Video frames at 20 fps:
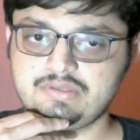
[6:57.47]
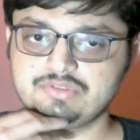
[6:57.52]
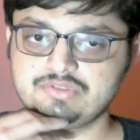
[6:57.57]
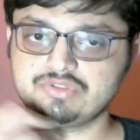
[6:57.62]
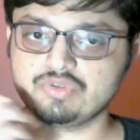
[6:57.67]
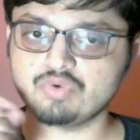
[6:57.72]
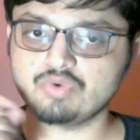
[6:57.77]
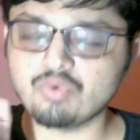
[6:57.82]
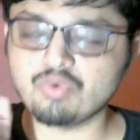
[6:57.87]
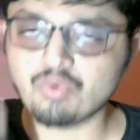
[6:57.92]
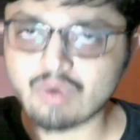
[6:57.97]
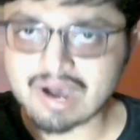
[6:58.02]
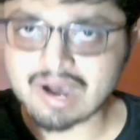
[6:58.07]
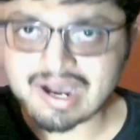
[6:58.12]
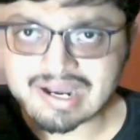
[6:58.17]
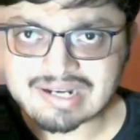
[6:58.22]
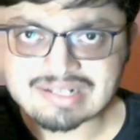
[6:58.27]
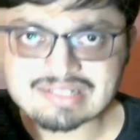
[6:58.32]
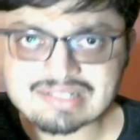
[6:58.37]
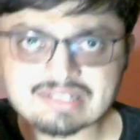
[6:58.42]
So
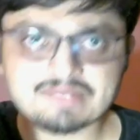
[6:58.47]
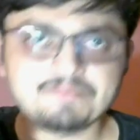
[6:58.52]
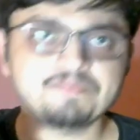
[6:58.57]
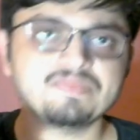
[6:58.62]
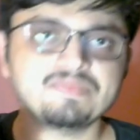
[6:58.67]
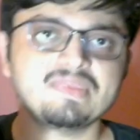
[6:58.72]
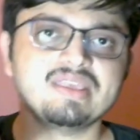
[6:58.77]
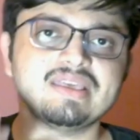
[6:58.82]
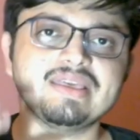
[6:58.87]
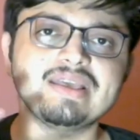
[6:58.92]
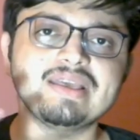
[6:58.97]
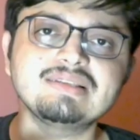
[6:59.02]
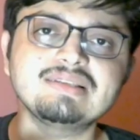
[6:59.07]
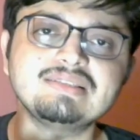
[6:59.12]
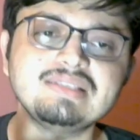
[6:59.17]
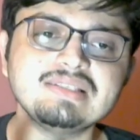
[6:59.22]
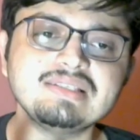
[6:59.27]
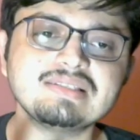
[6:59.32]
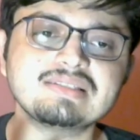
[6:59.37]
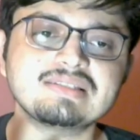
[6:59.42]
word
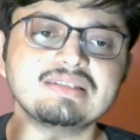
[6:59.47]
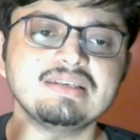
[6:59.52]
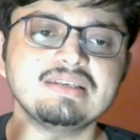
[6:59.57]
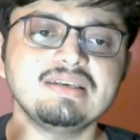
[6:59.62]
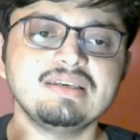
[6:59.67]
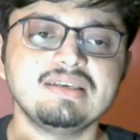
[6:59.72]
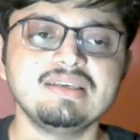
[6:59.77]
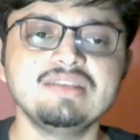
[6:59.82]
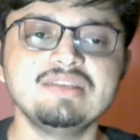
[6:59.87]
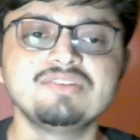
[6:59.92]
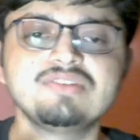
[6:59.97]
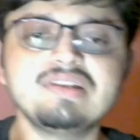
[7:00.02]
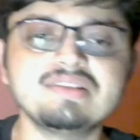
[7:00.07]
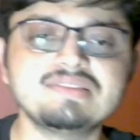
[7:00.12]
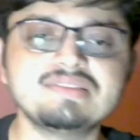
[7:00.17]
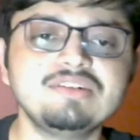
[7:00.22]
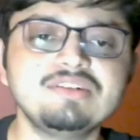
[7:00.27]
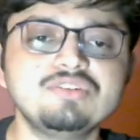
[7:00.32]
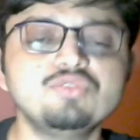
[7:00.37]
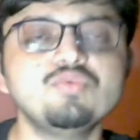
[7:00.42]
exists in
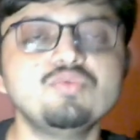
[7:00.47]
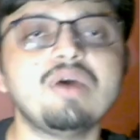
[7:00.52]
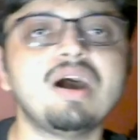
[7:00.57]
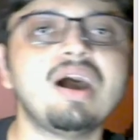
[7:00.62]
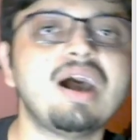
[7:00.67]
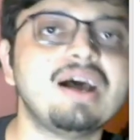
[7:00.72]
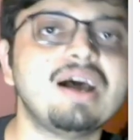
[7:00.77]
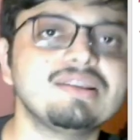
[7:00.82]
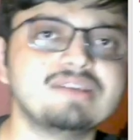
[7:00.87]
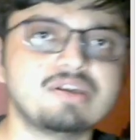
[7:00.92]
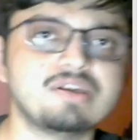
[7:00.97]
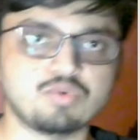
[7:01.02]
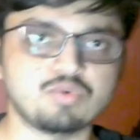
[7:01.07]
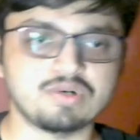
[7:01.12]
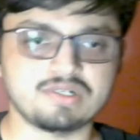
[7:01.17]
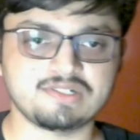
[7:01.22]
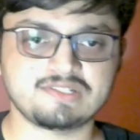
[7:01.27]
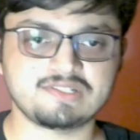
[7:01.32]
relation to other words,